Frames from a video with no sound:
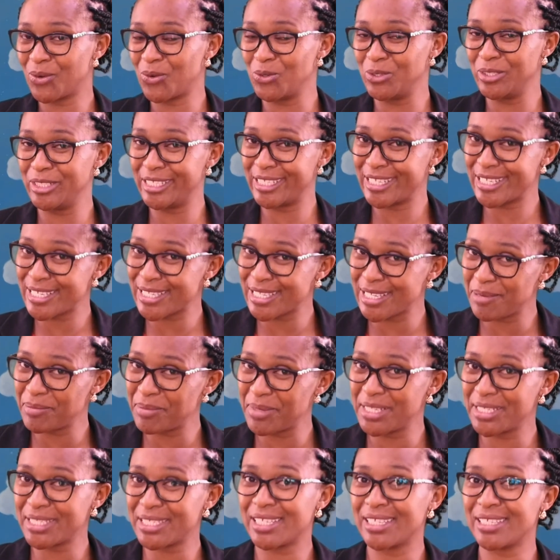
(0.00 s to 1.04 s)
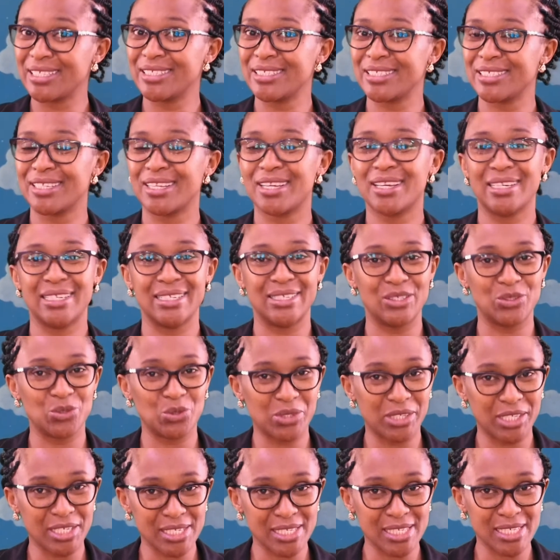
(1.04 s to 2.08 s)
Old Testament and New
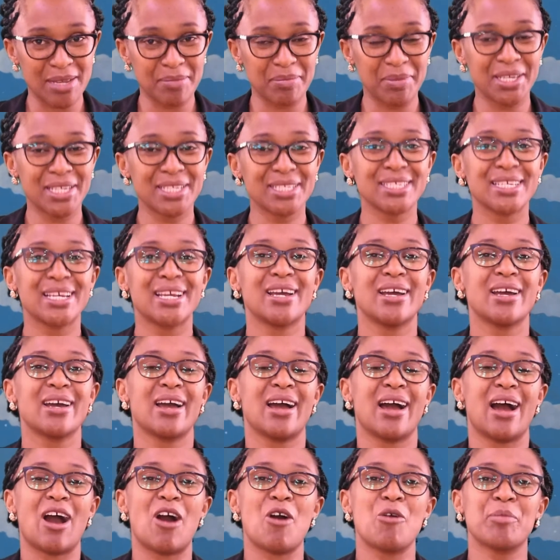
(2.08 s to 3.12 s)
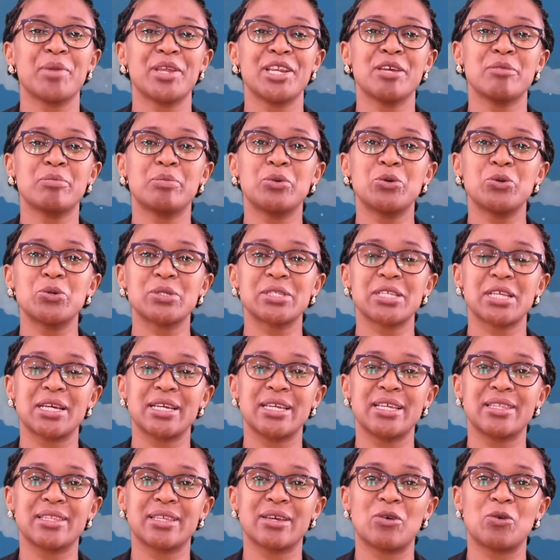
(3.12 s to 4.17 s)
Testament. How many books are
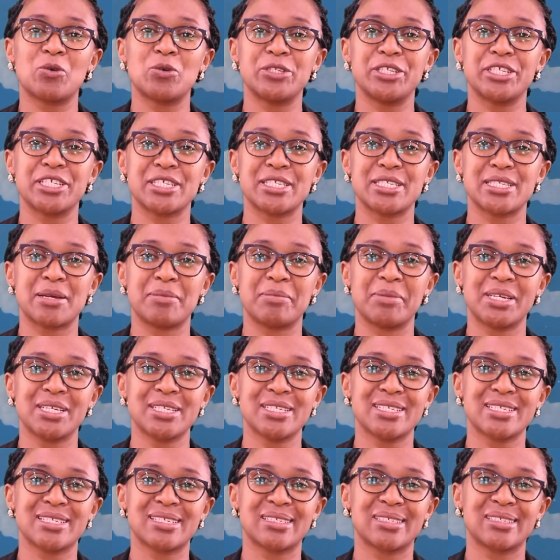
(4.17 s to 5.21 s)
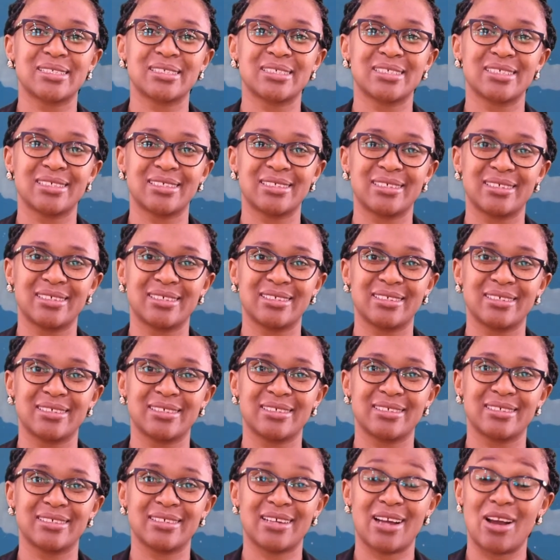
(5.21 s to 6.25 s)
in the Old Testament?
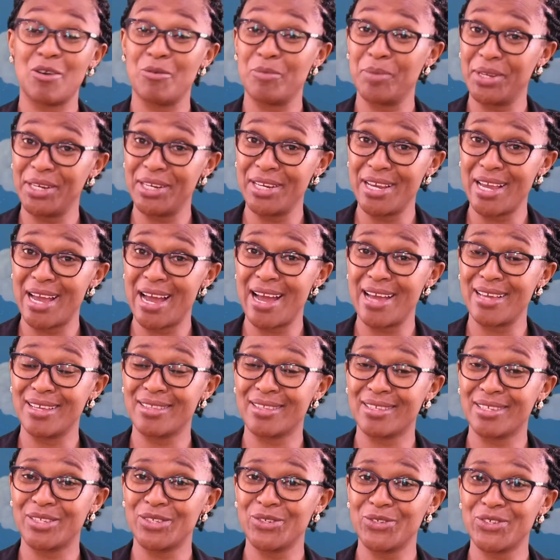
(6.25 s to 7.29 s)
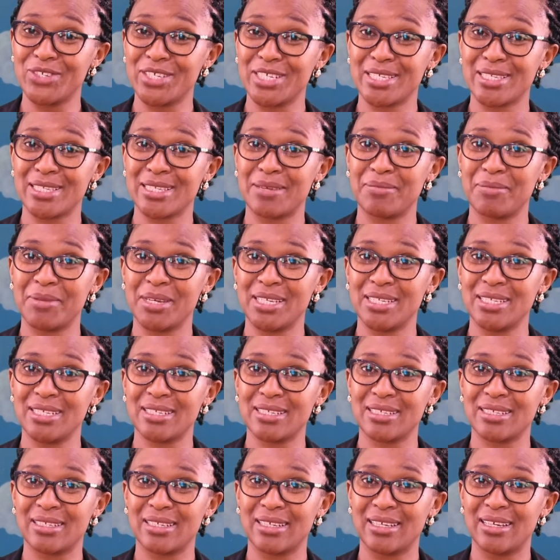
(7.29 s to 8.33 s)
How many are in the New
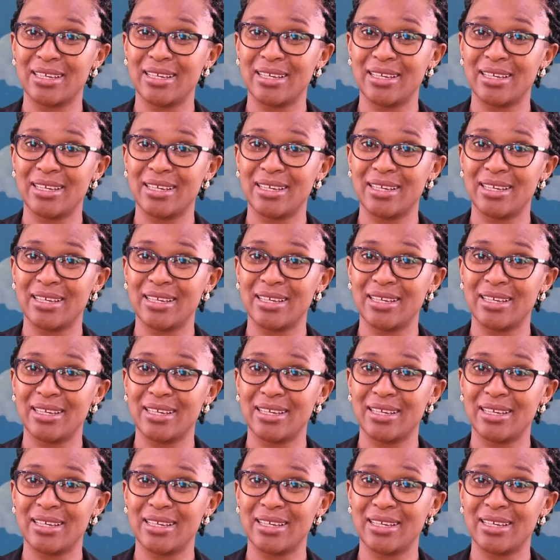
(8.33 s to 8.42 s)
Testament?